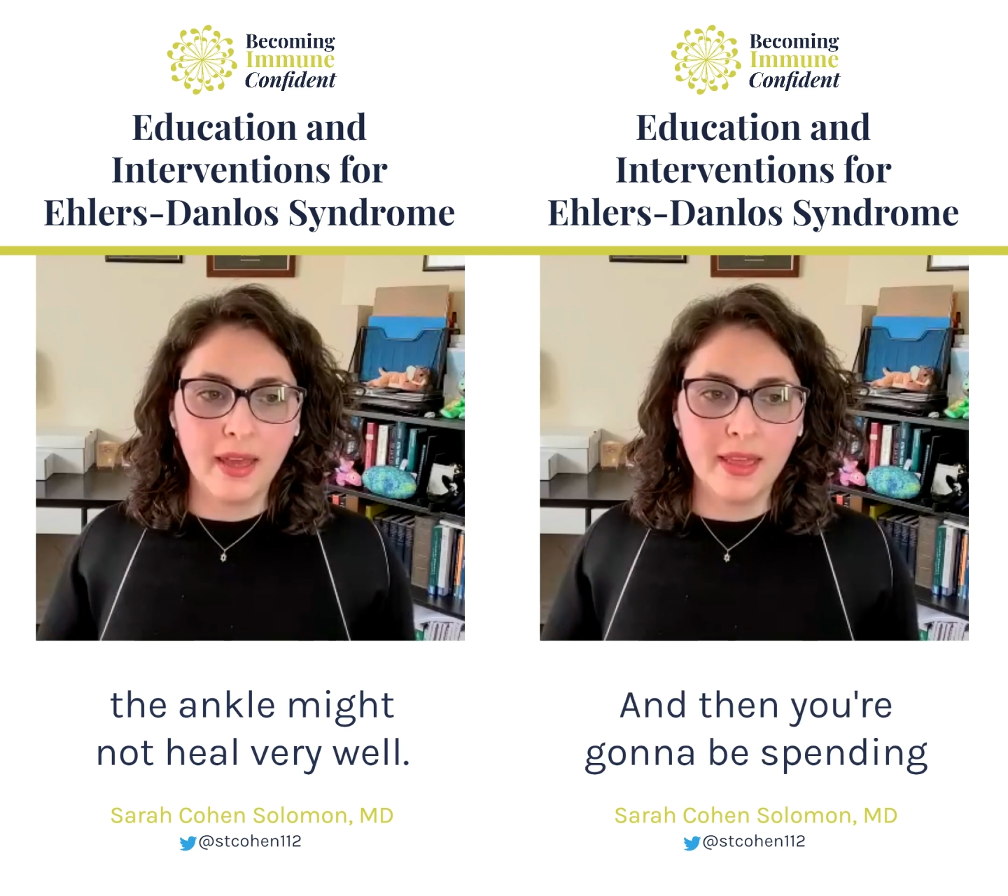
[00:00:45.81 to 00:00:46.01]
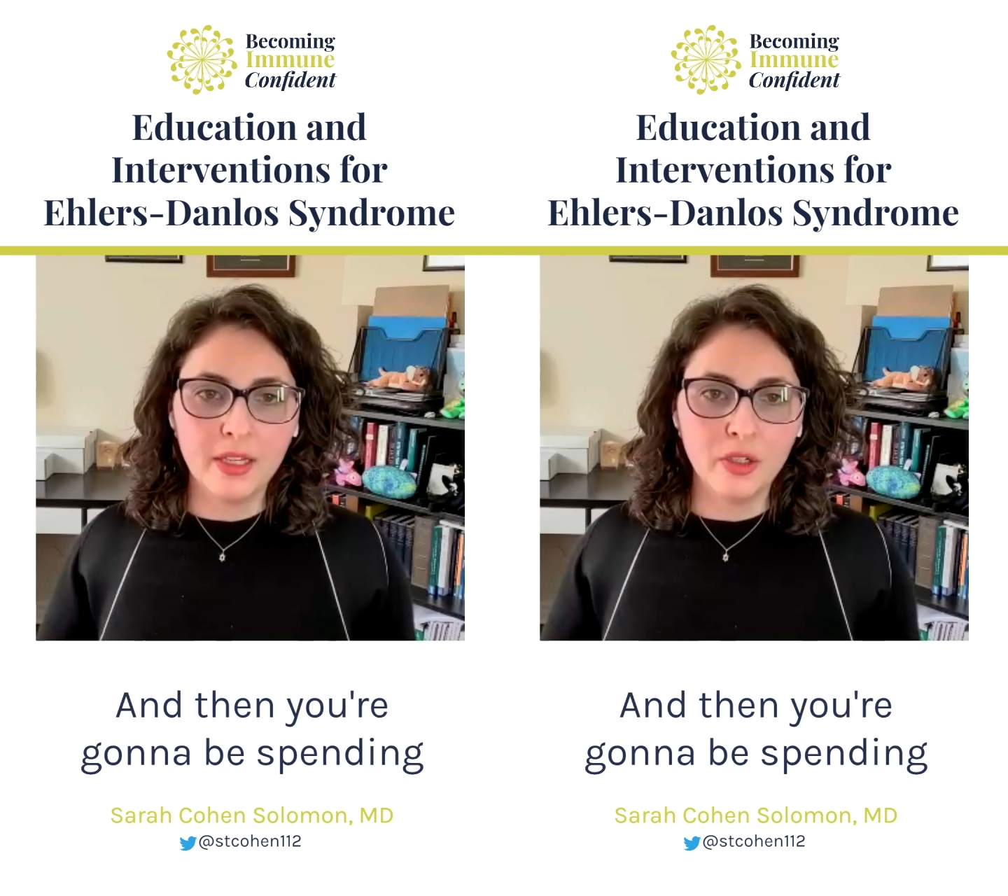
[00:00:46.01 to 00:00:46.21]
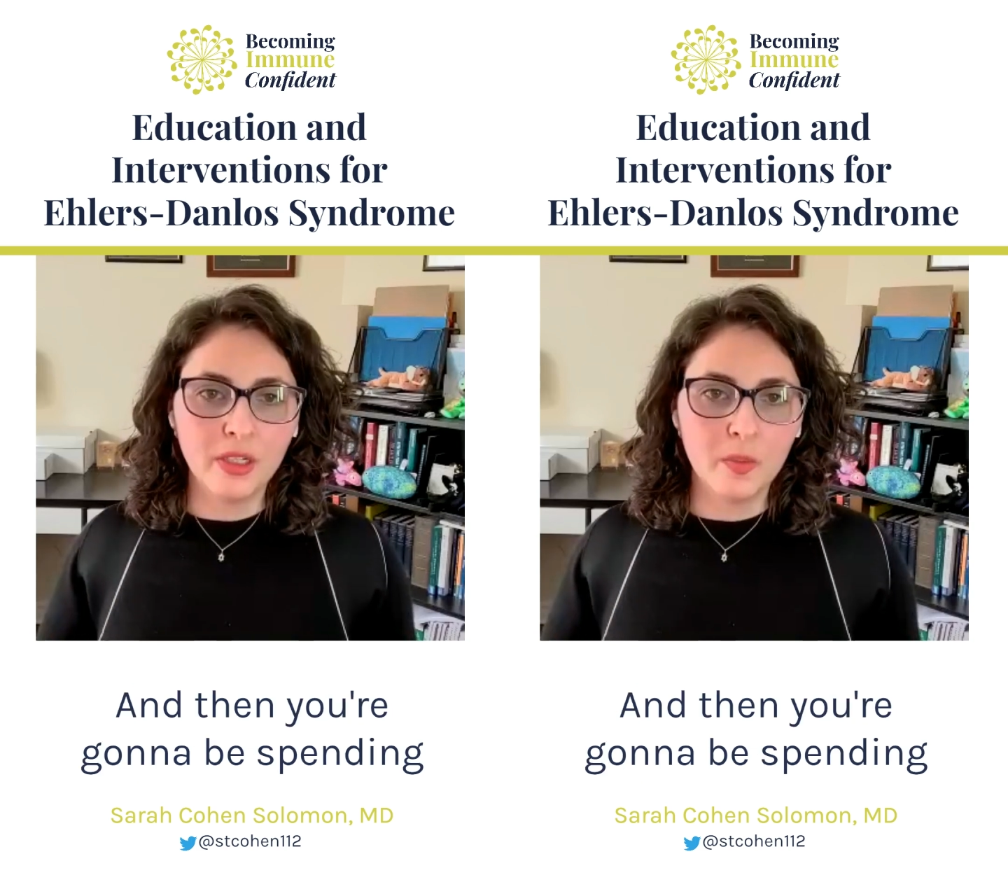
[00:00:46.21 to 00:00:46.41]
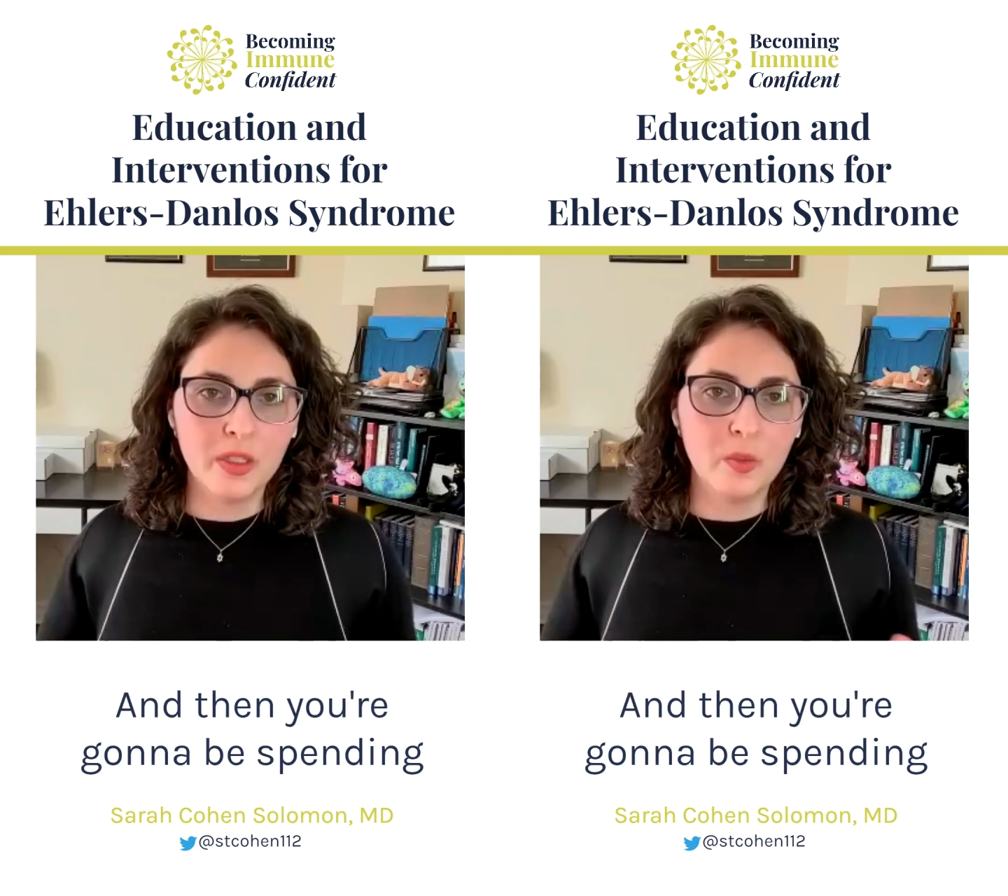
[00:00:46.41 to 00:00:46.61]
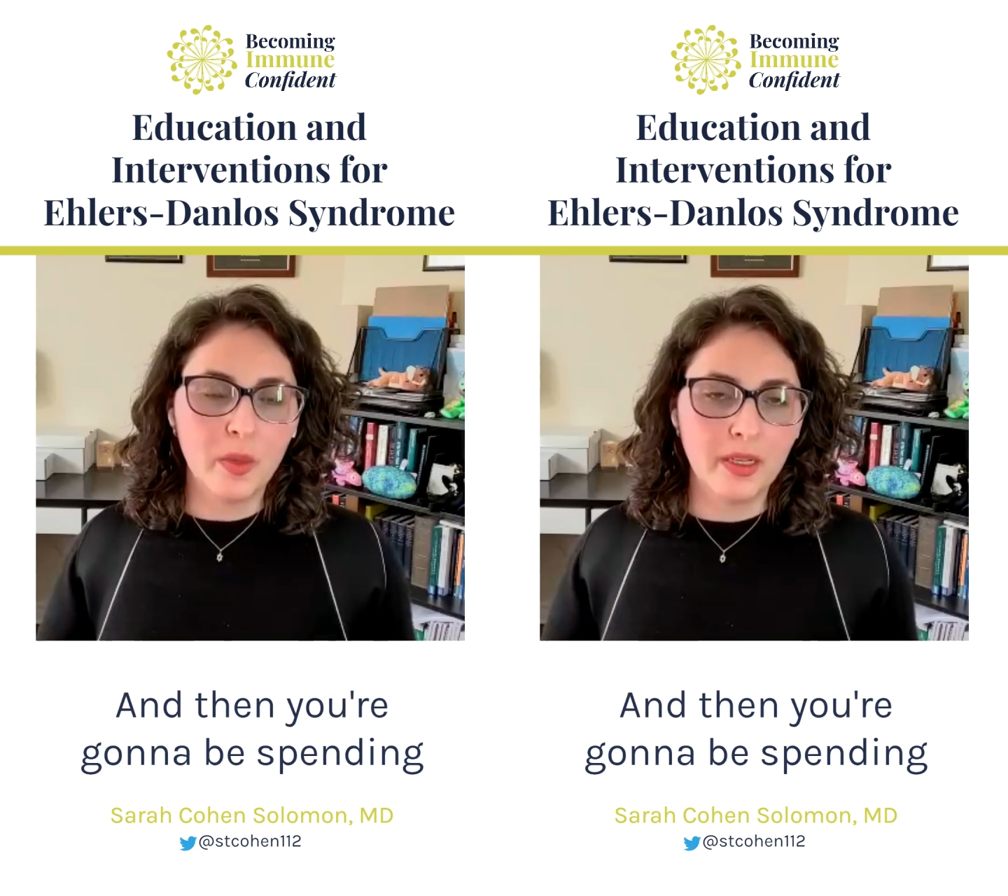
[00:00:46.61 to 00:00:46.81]
And then you're going to be
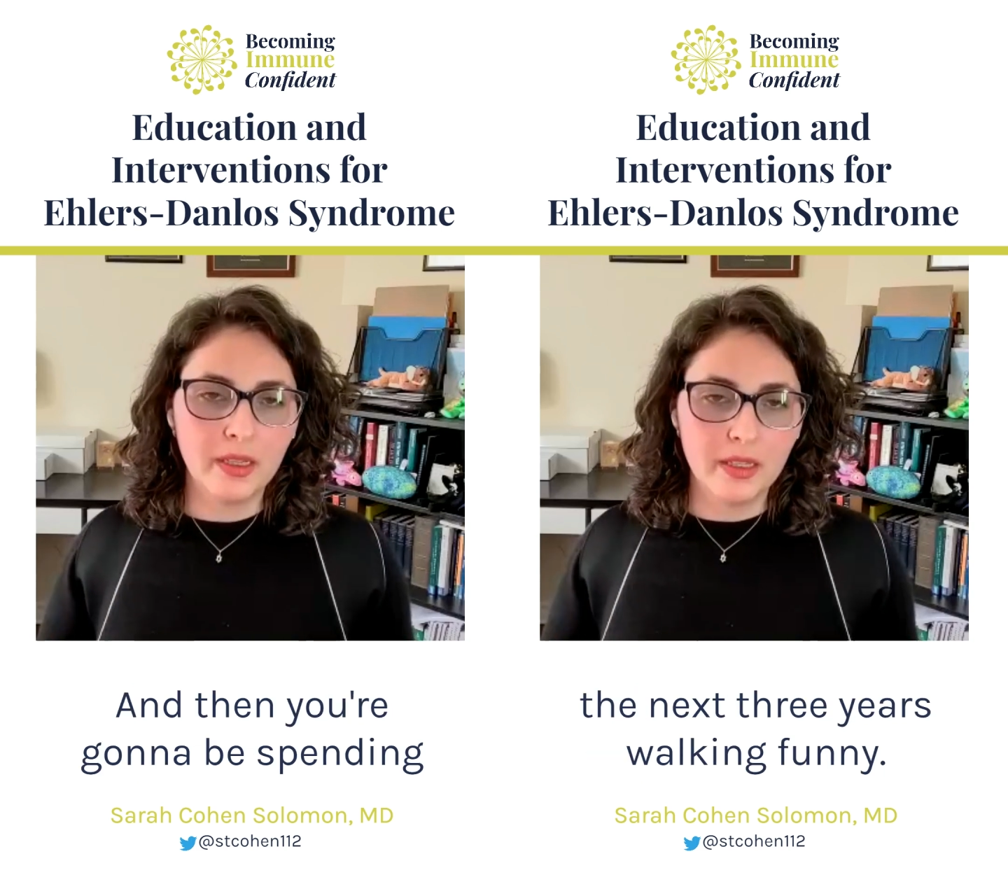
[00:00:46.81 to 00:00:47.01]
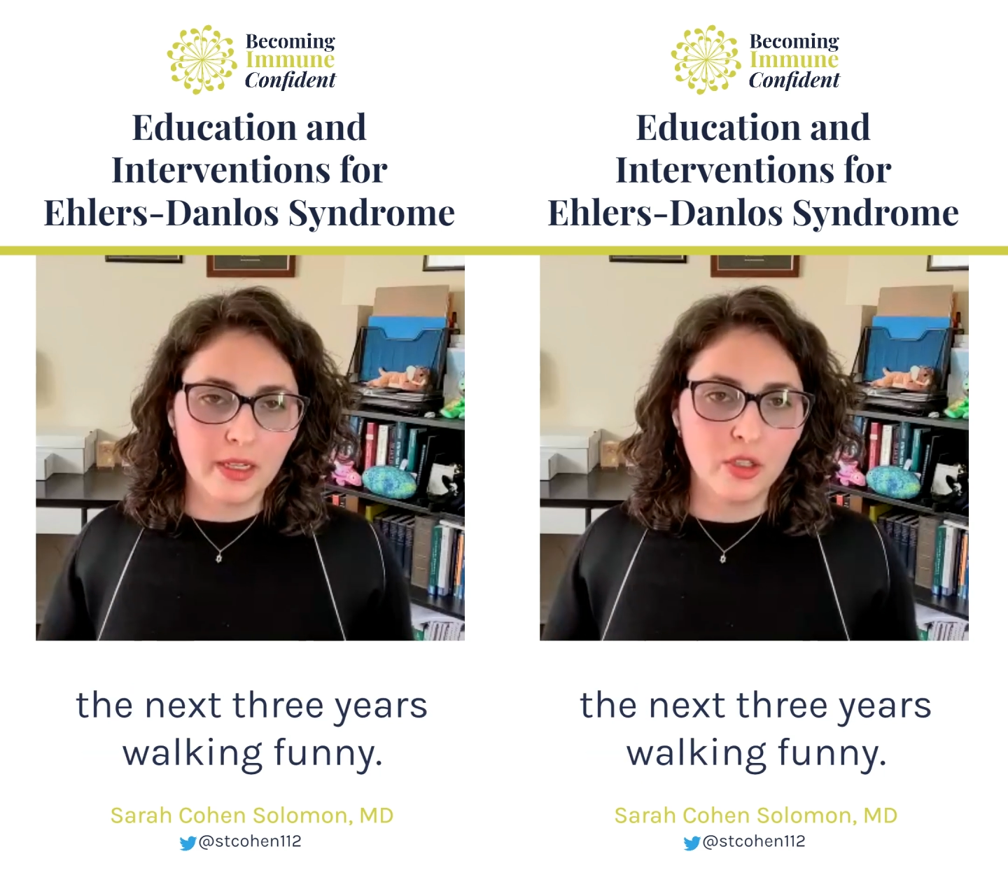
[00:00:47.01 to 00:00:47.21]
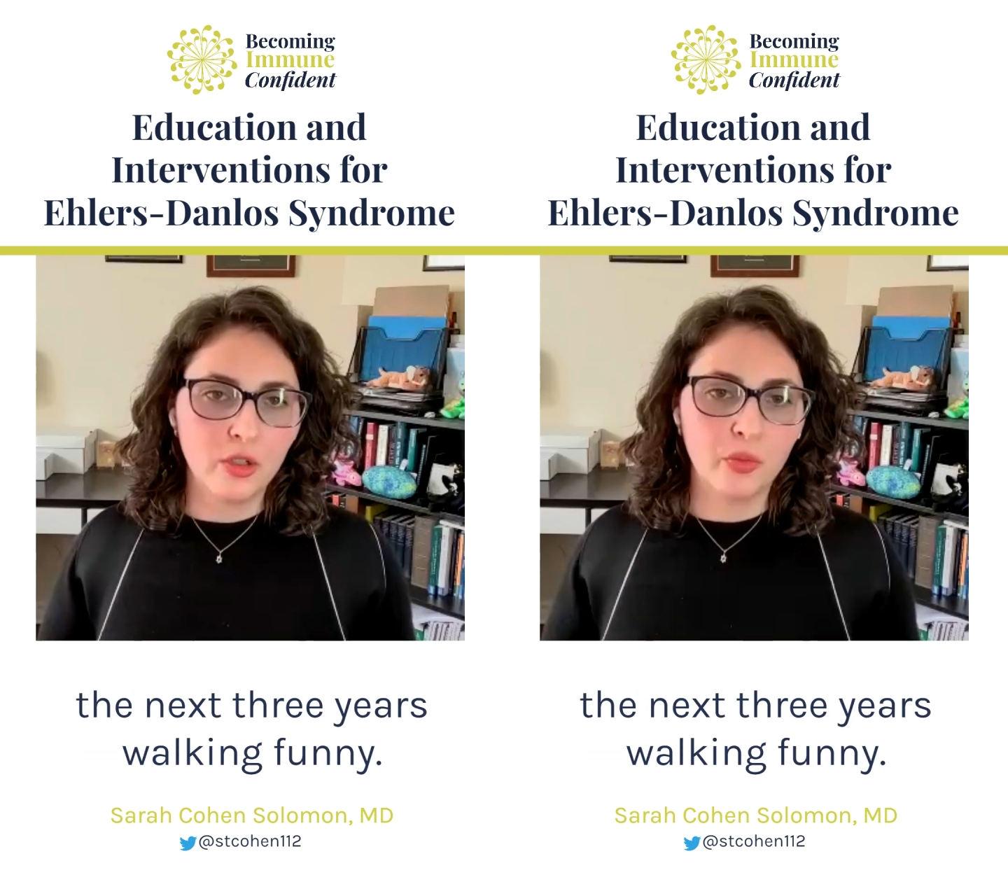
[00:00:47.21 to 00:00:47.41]
spending the next